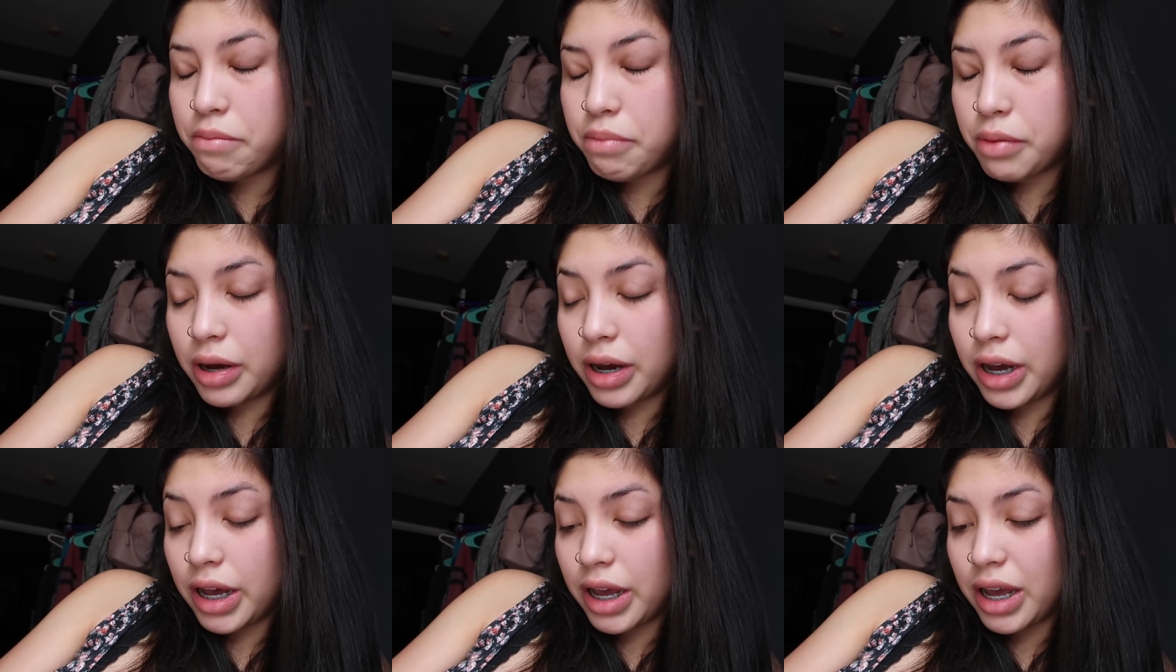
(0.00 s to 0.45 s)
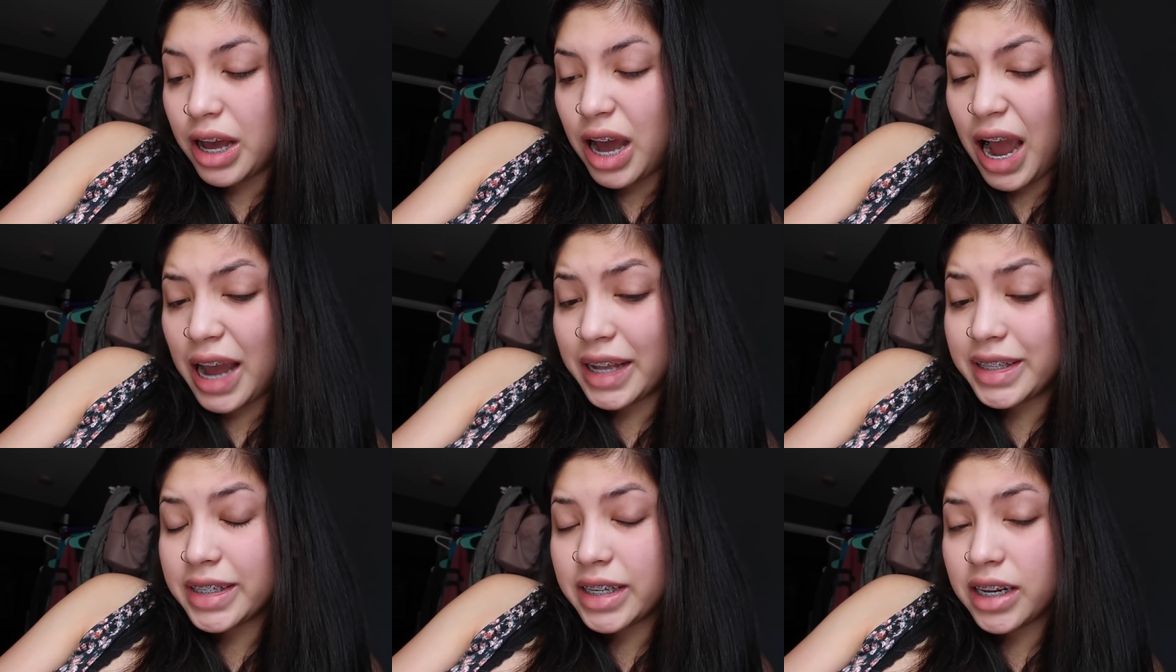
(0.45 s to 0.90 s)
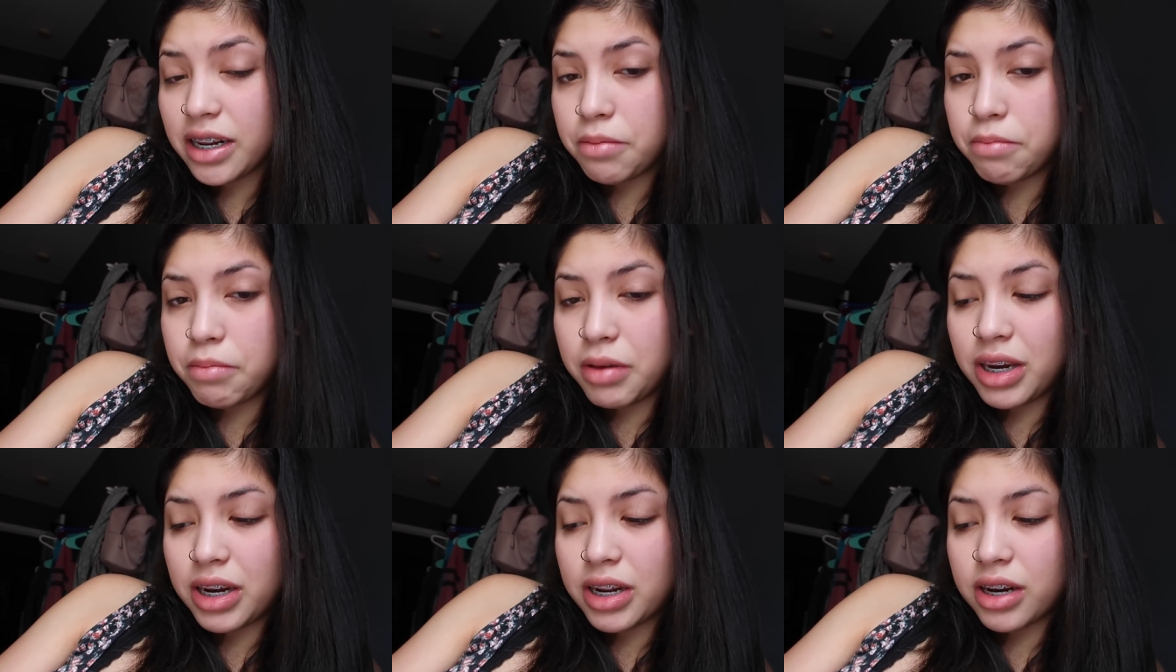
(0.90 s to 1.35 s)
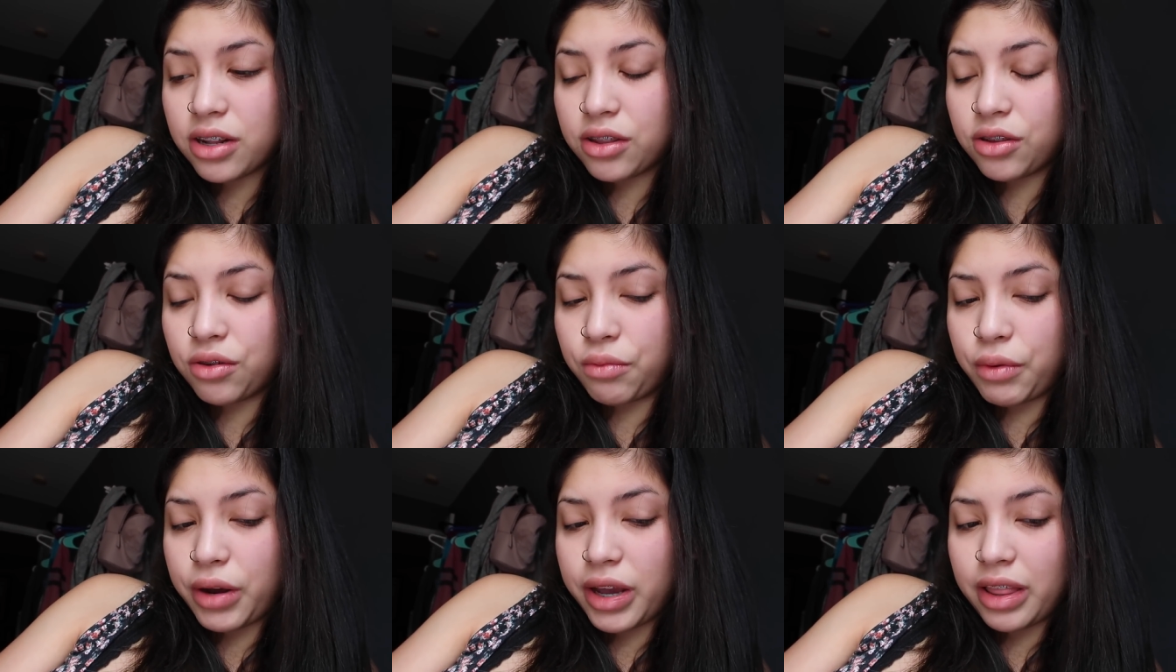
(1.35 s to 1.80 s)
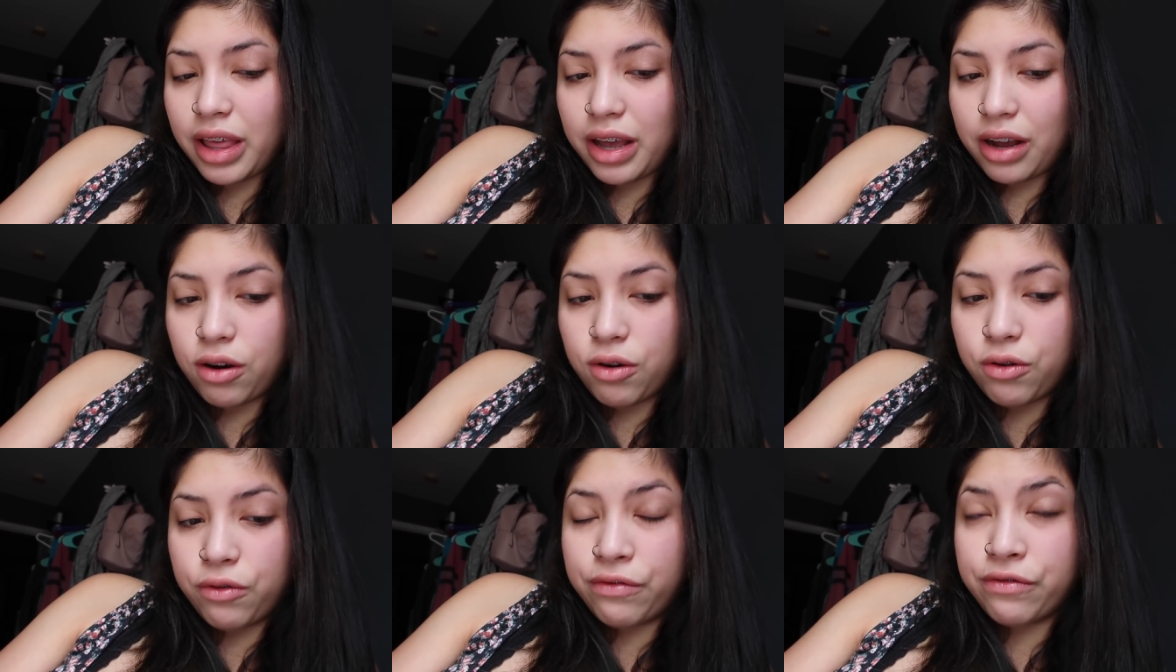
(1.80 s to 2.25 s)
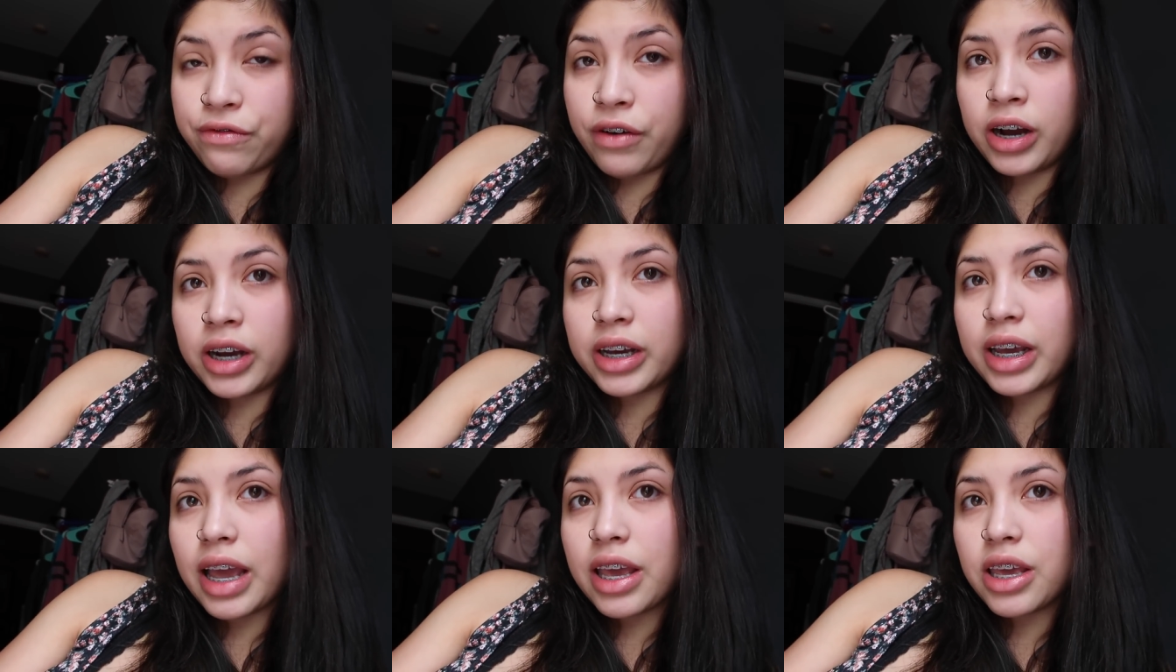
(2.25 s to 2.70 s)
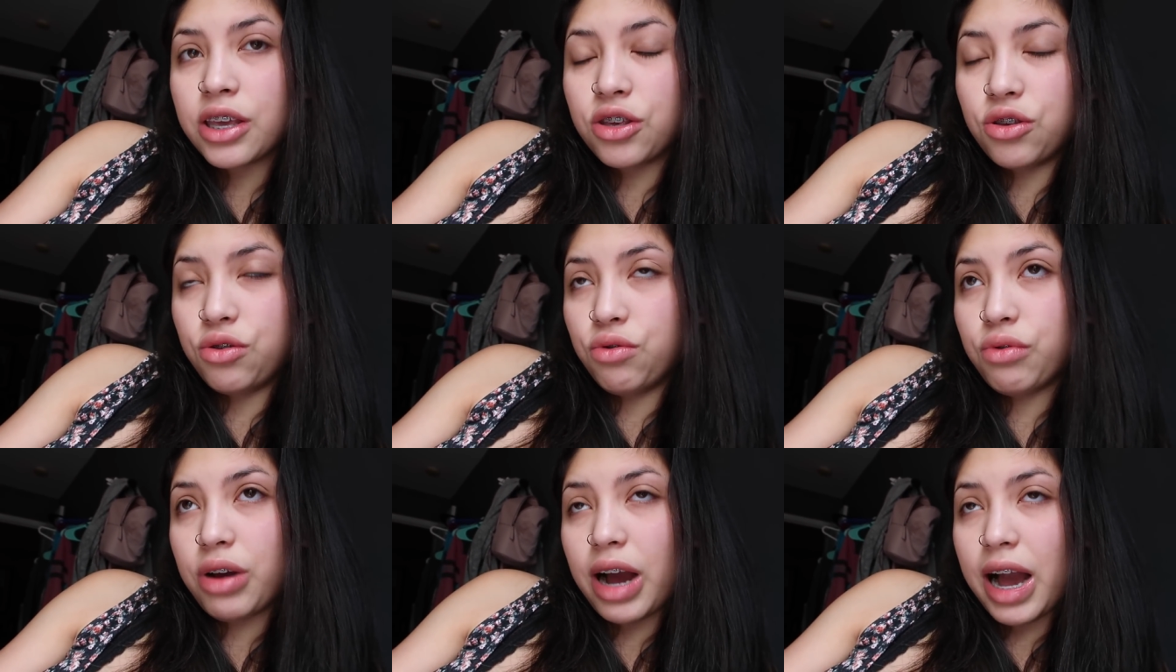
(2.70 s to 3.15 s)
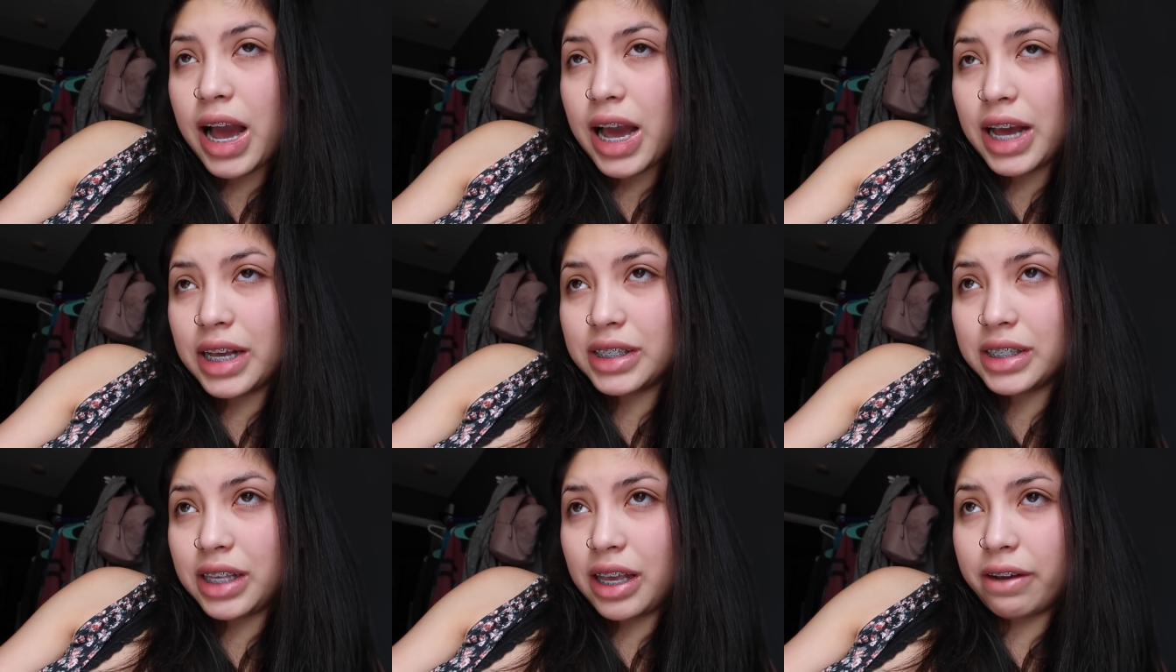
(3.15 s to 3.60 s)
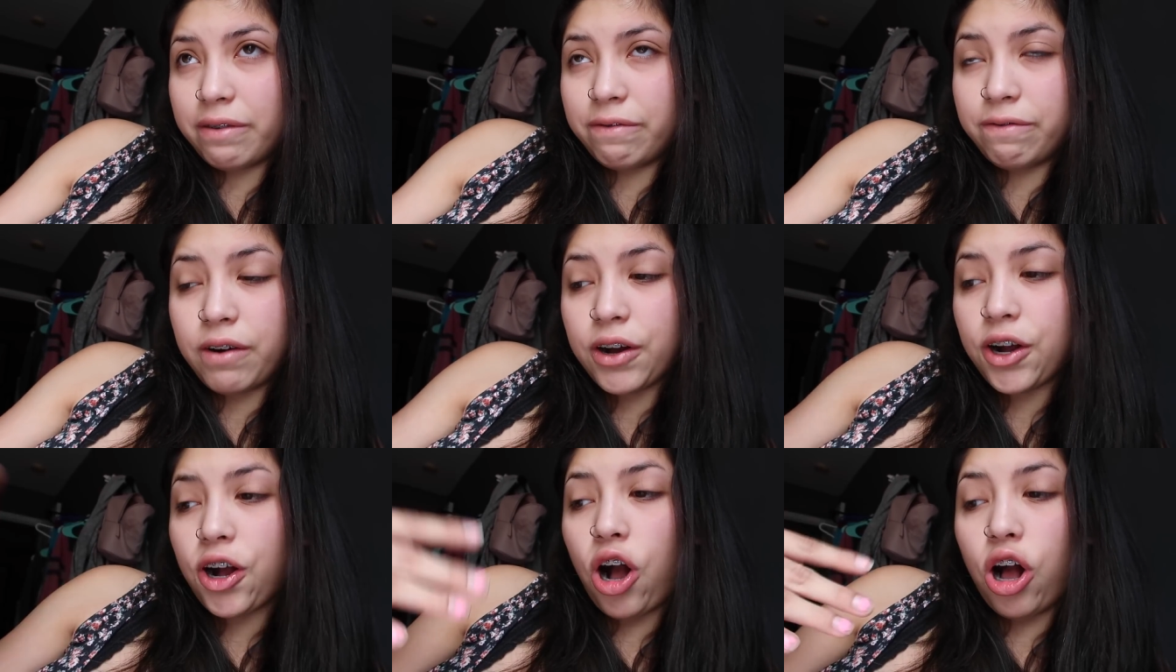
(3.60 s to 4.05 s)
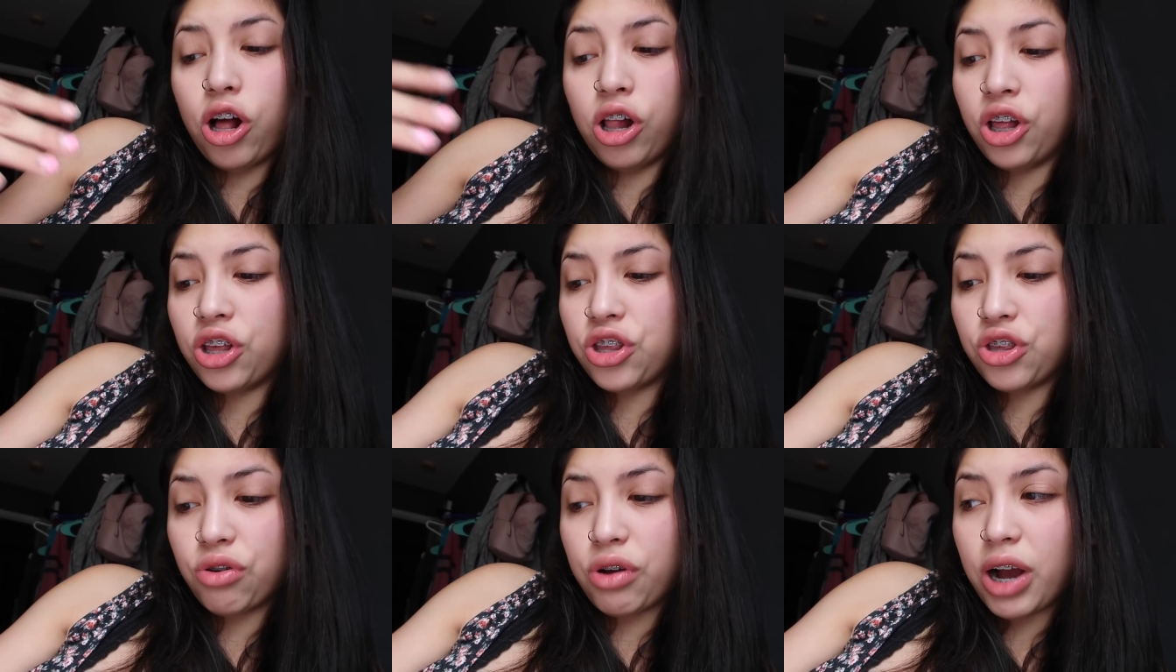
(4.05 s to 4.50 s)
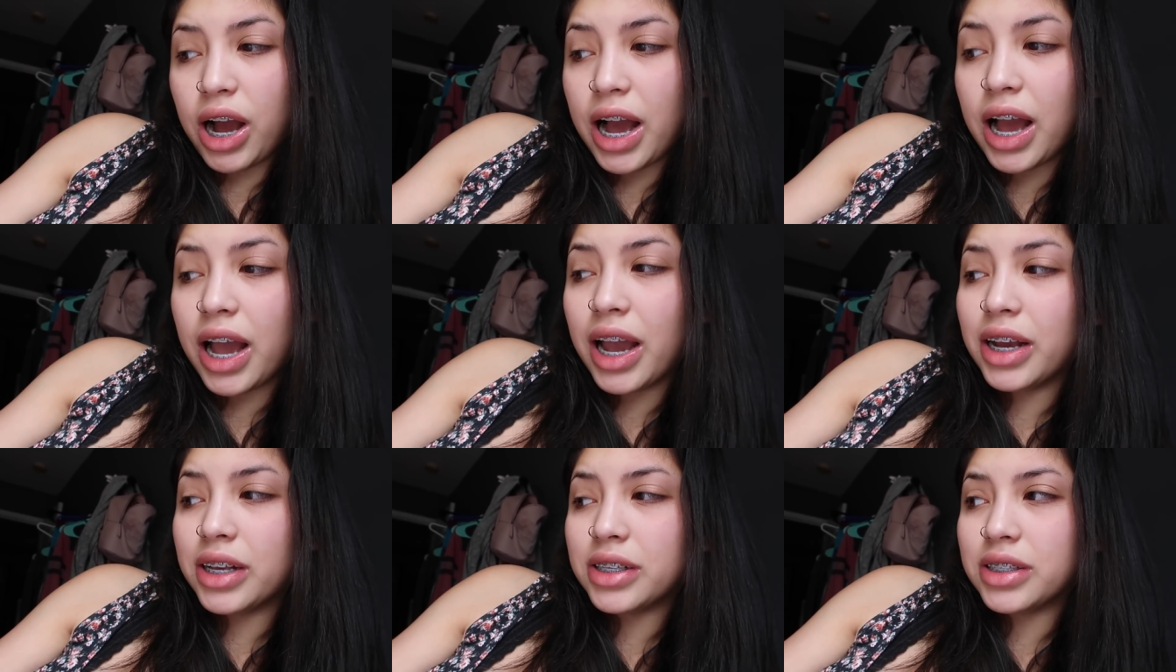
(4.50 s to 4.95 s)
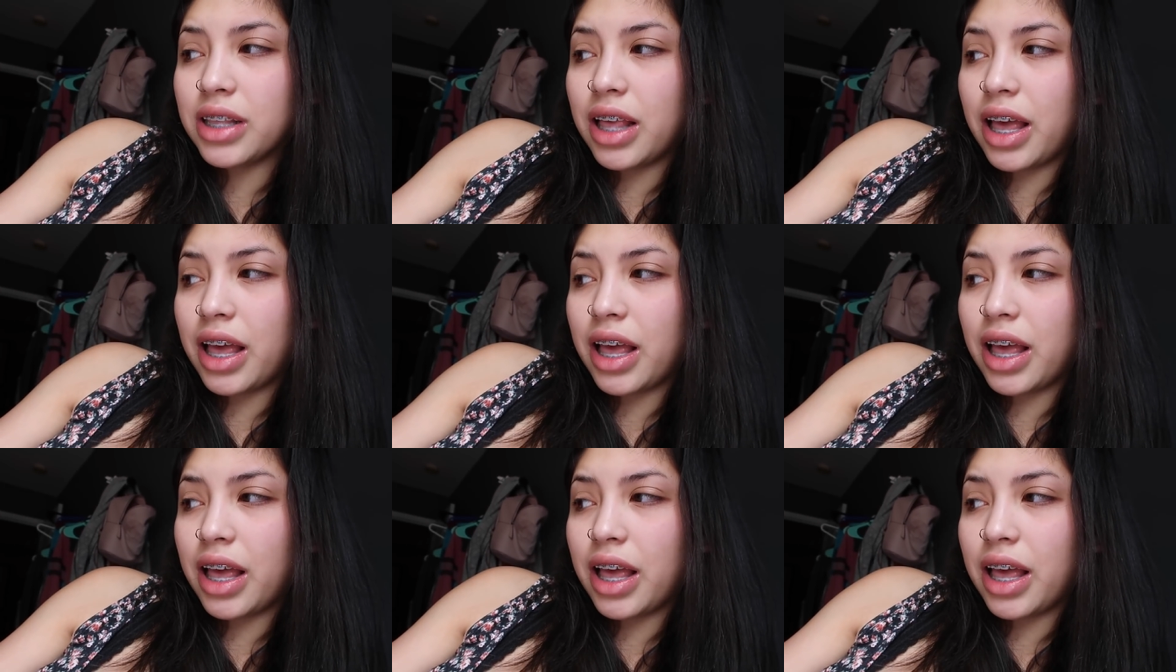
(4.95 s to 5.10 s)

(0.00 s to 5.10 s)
But I didn't mean it in the way like, oh, fuck you guys, like, fuck all you guys.